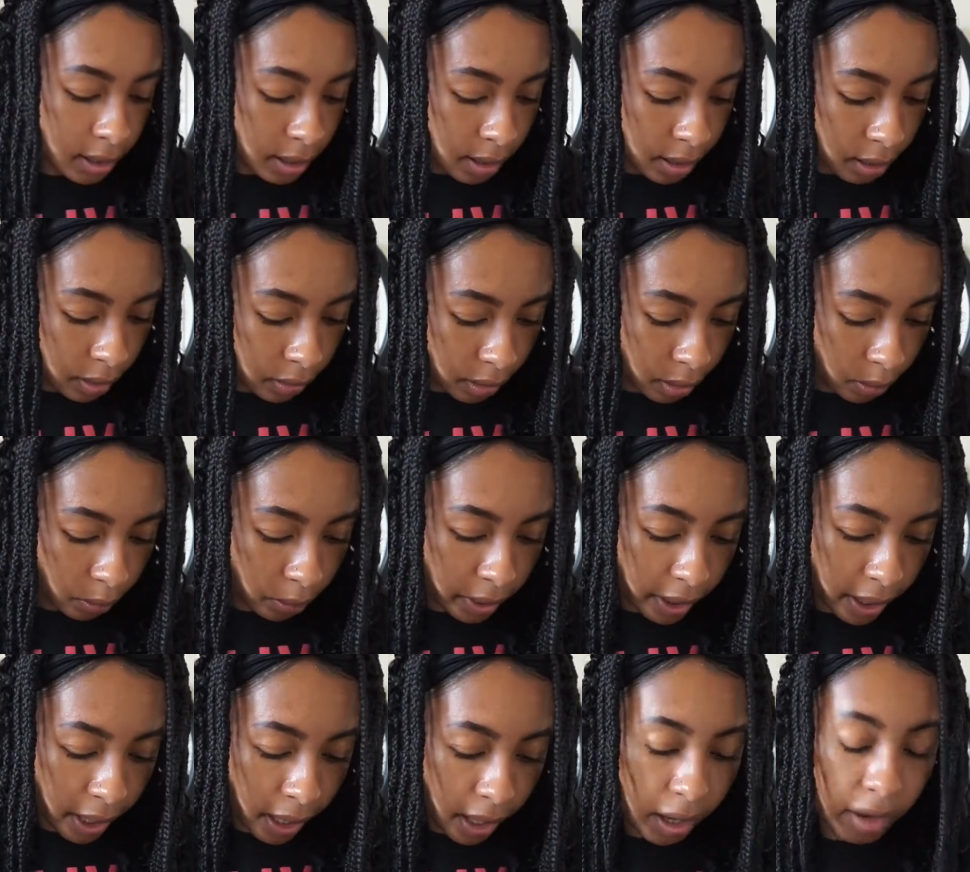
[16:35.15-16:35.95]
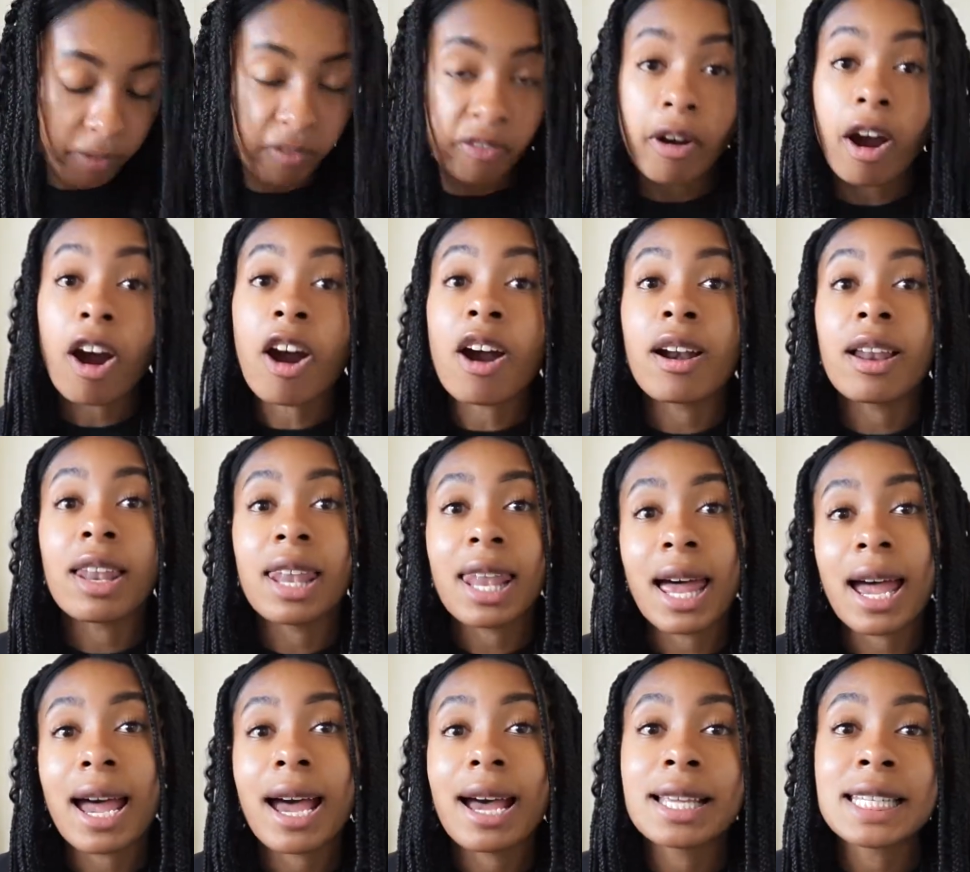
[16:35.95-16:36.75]
And then we have our
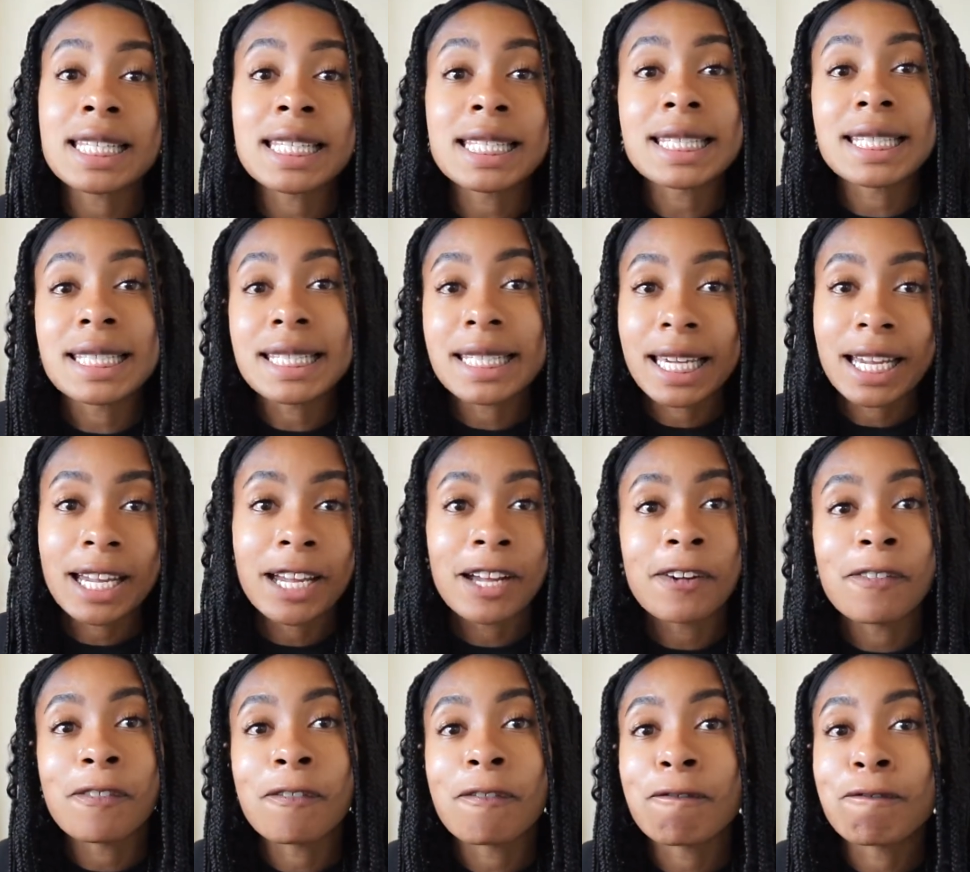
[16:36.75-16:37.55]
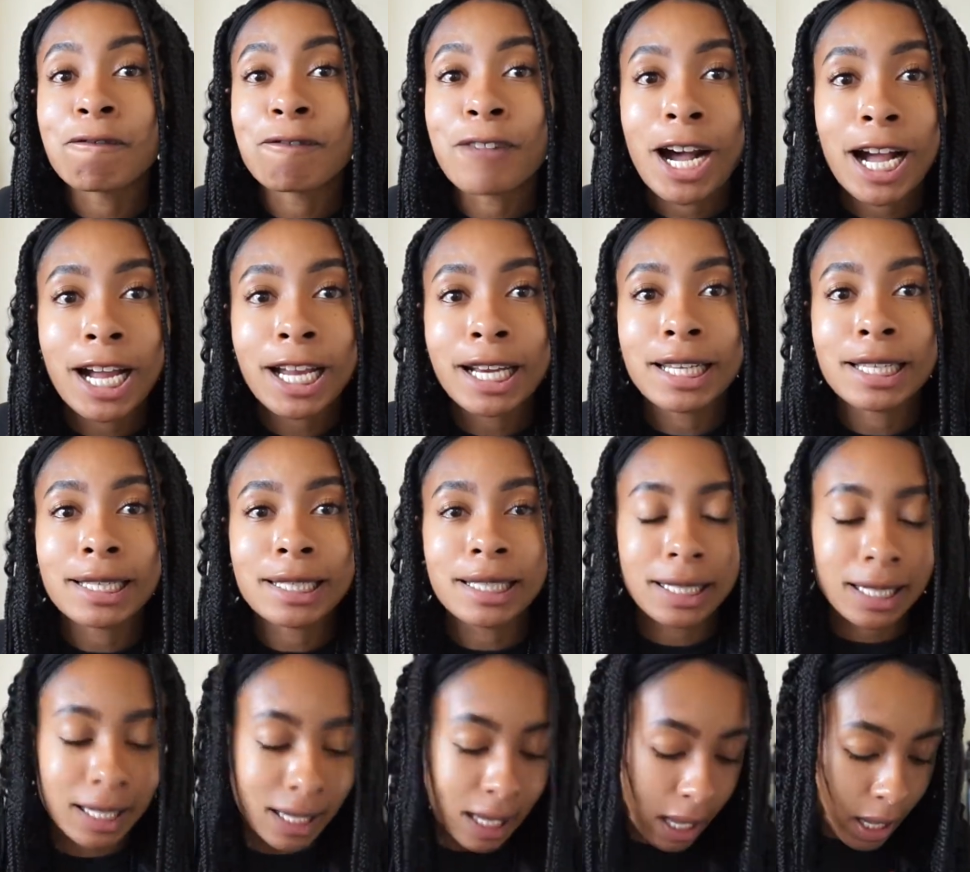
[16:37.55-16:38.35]
last state,
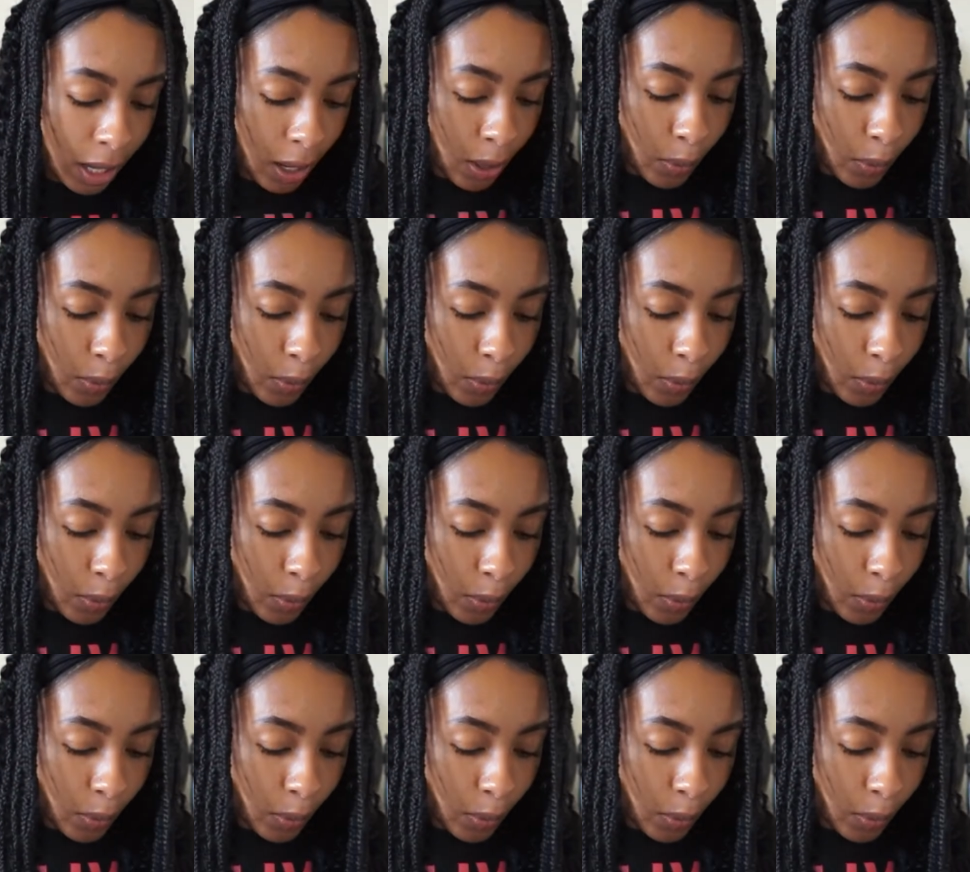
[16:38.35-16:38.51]
finally.